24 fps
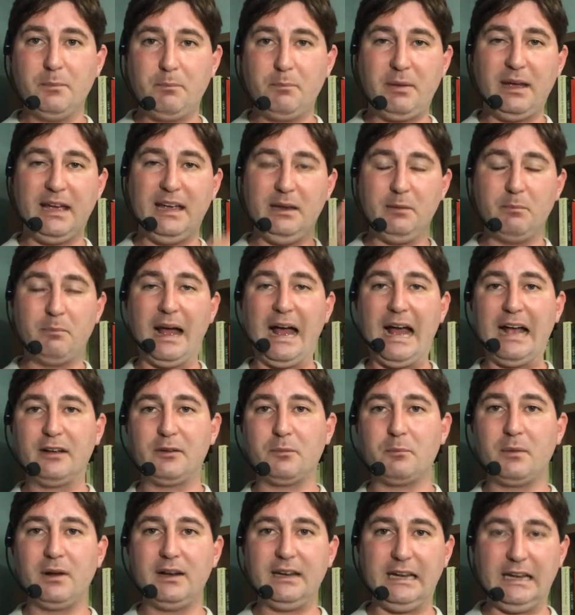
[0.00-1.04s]
pay
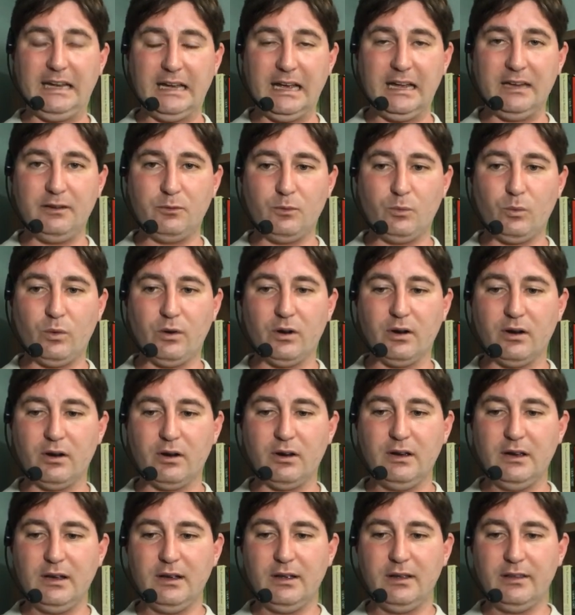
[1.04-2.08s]
back money and
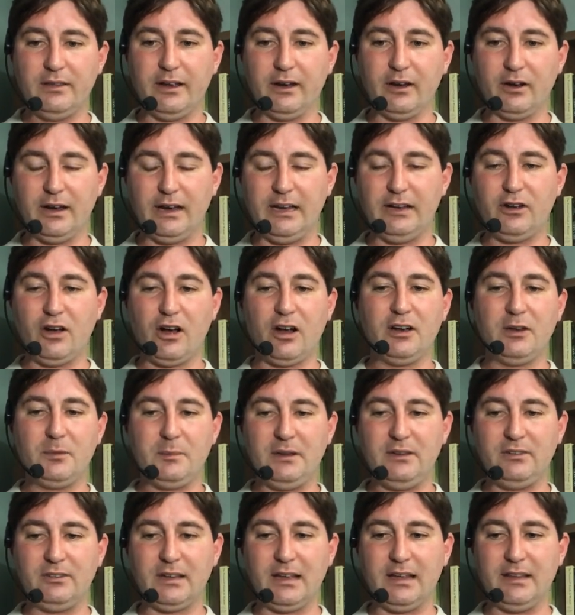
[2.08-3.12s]
were their
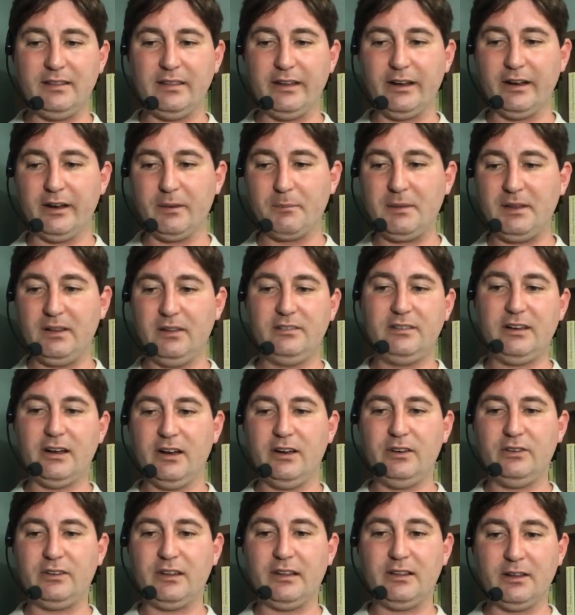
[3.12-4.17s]
economies and their
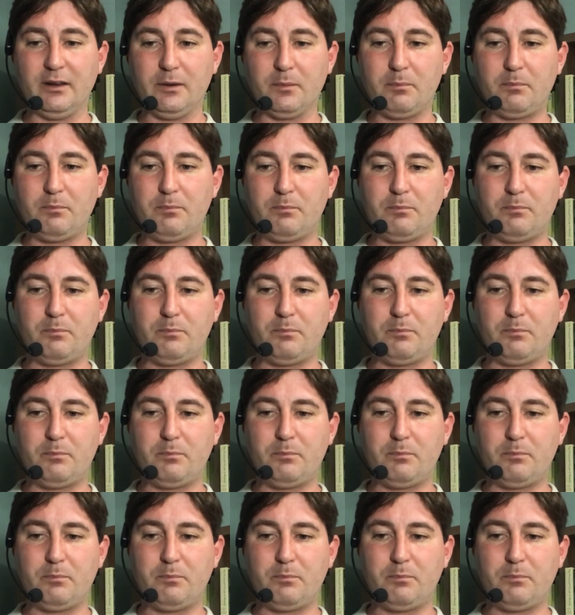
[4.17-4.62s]
militaries and their